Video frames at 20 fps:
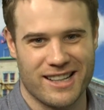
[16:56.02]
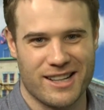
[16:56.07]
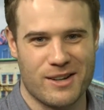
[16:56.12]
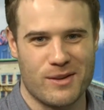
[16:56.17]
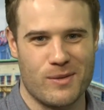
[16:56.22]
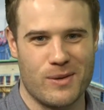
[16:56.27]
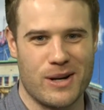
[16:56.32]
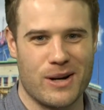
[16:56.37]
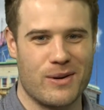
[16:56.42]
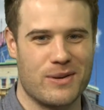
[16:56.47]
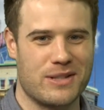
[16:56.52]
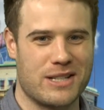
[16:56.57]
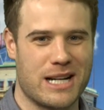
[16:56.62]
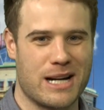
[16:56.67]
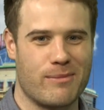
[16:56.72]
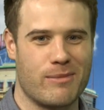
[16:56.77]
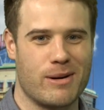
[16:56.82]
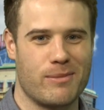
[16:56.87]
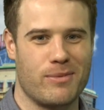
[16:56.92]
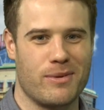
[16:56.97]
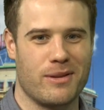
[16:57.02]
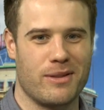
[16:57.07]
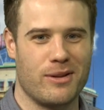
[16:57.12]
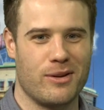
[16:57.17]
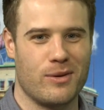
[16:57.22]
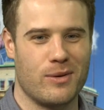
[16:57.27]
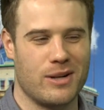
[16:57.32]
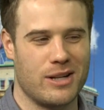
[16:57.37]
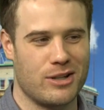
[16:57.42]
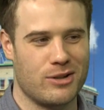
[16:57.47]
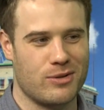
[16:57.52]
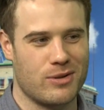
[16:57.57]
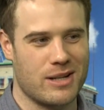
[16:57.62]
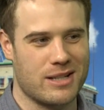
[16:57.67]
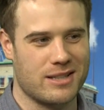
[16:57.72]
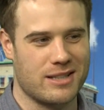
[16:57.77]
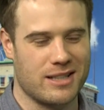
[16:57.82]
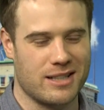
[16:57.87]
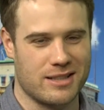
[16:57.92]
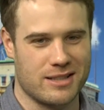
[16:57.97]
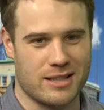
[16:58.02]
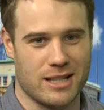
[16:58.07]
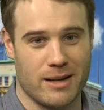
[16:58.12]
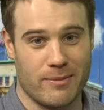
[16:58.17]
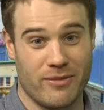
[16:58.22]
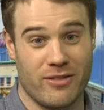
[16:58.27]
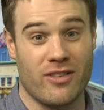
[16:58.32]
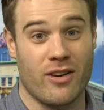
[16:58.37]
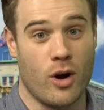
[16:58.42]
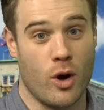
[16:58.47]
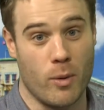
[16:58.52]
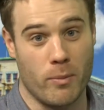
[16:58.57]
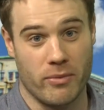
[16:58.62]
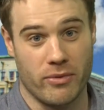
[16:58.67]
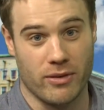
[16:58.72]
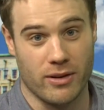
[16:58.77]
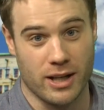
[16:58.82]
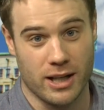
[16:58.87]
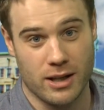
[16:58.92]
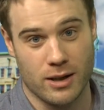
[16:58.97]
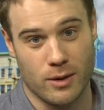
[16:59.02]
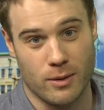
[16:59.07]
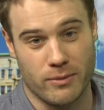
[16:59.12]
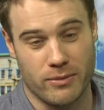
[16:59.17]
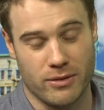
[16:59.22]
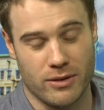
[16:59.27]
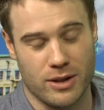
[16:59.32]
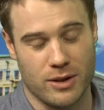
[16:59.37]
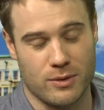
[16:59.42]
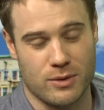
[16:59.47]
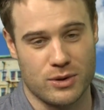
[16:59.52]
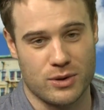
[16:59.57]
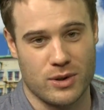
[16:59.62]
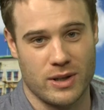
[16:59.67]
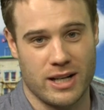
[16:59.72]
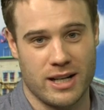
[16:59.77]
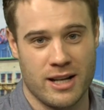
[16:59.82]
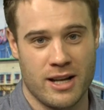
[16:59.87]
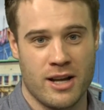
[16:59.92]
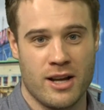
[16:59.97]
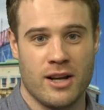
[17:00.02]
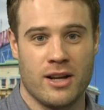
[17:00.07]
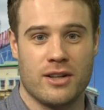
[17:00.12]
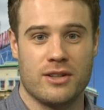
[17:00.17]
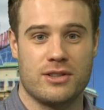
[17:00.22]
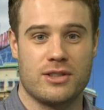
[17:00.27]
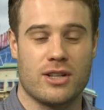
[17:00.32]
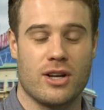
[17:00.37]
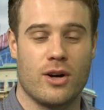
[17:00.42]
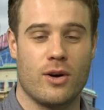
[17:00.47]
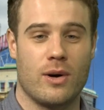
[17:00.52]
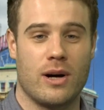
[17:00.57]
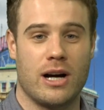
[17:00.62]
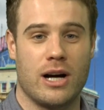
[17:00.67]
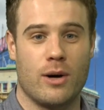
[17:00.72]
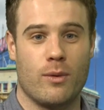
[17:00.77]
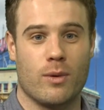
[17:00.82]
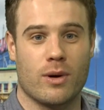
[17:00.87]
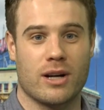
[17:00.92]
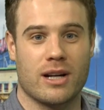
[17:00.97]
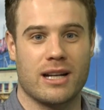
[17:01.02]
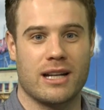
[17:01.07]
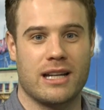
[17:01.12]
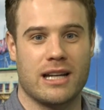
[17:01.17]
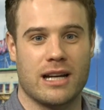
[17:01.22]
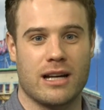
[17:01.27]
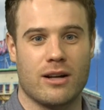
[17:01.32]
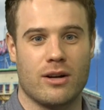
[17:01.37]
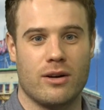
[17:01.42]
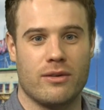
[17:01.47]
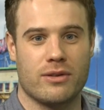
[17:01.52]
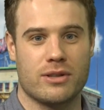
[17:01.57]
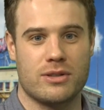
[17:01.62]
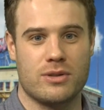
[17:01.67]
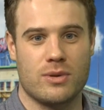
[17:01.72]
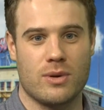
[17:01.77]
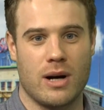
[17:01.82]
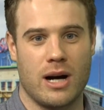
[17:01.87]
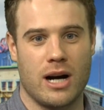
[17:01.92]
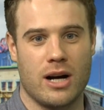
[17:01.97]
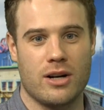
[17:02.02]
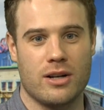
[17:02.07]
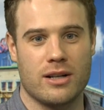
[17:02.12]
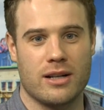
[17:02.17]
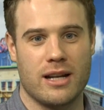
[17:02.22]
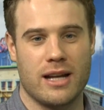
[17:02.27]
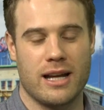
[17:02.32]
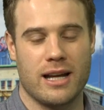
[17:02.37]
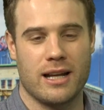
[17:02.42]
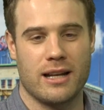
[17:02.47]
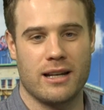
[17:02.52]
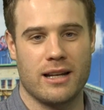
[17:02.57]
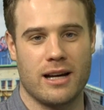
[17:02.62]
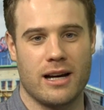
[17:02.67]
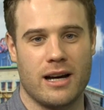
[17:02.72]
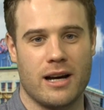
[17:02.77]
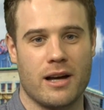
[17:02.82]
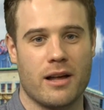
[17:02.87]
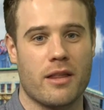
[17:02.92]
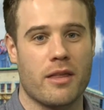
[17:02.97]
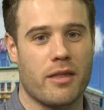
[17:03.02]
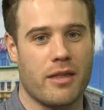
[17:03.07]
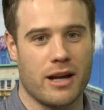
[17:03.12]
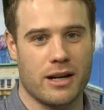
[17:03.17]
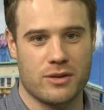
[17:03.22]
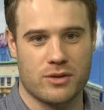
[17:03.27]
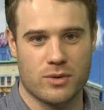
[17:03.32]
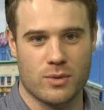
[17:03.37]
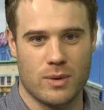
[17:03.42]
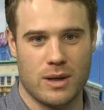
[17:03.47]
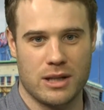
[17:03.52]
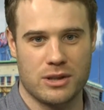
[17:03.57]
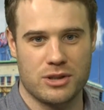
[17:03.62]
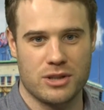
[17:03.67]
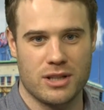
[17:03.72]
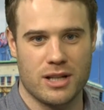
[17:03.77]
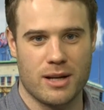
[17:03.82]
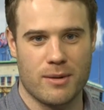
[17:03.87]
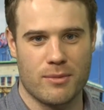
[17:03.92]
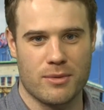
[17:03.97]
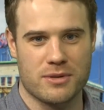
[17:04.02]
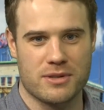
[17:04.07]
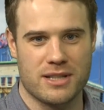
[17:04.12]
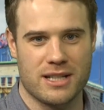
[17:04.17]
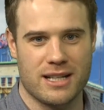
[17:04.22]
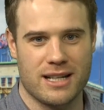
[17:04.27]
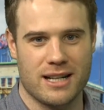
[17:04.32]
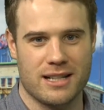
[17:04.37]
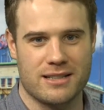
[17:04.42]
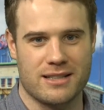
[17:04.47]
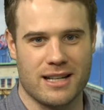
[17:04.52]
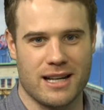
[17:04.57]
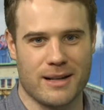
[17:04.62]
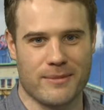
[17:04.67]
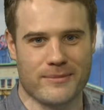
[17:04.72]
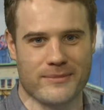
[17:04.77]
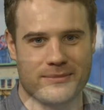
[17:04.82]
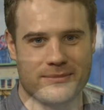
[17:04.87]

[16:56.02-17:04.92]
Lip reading: We always come up with new and interesting stuff, hopefully. Hopefully you enjoy it. So we're going to kick it over to Art, and thanks for watching, and we'll see you next time.